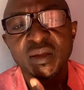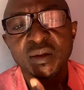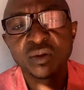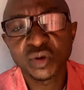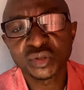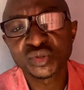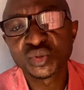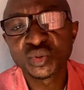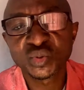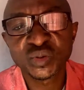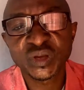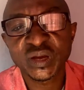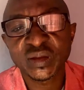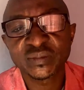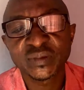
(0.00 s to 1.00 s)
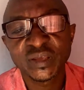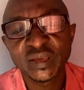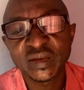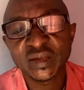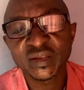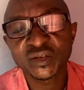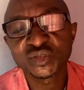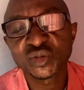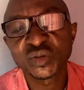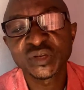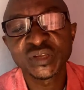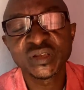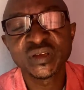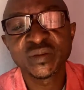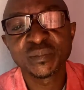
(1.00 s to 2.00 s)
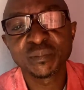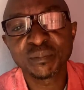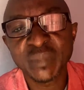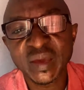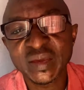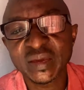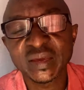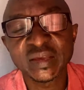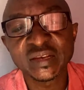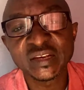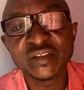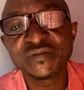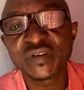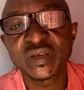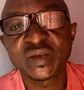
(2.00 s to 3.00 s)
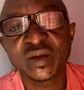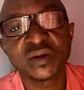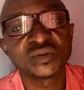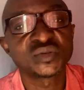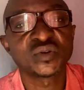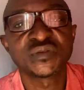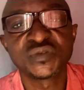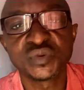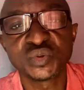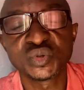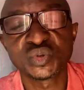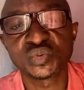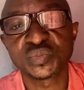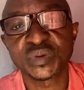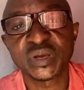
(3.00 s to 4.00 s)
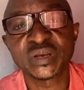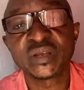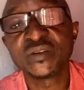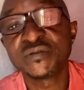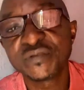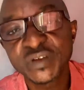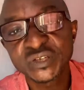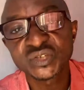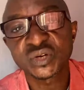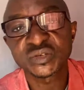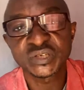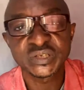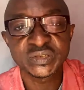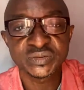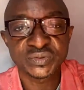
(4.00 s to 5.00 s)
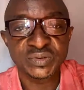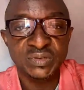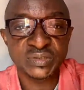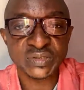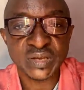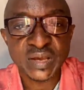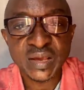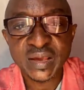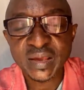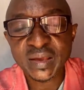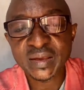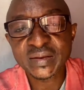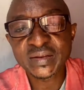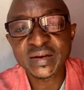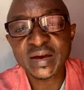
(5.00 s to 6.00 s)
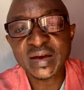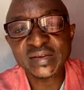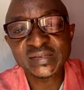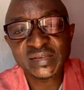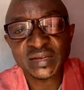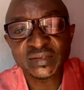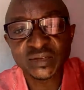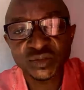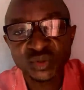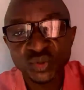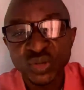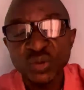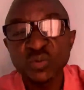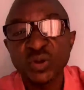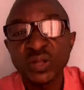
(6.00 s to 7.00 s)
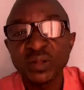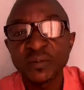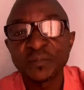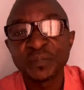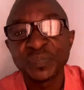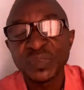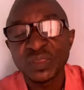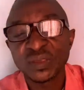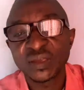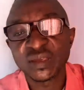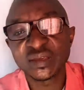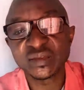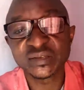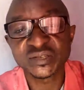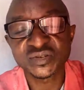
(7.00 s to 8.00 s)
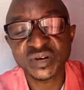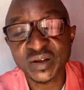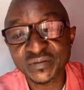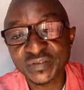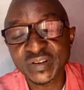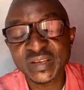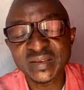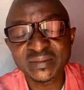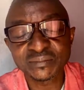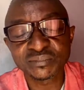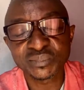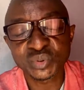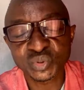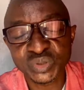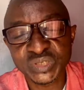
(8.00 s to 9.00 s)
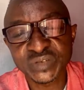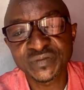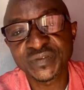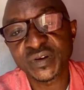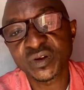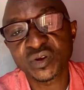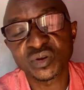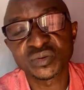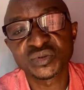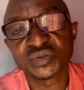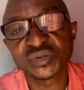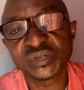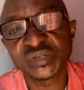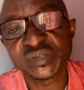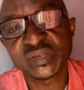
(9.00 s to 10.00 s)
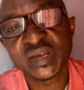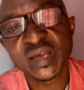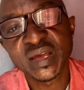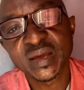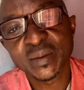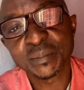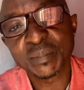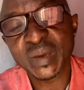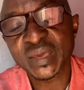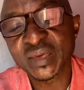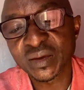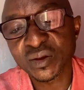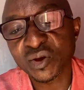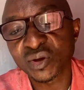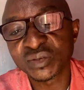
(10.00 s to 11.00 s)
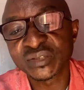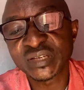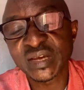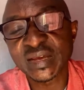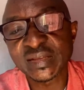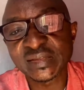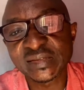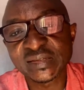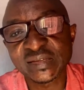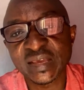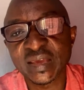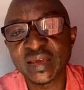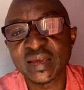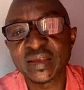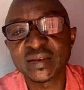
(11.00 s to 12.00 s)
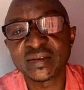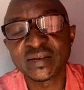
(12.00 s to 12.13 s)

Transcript: got to know that he can actually make a living out of YouTube, and he ventured into it. And the guy started doing well. He's traveling to different countries, making contents, and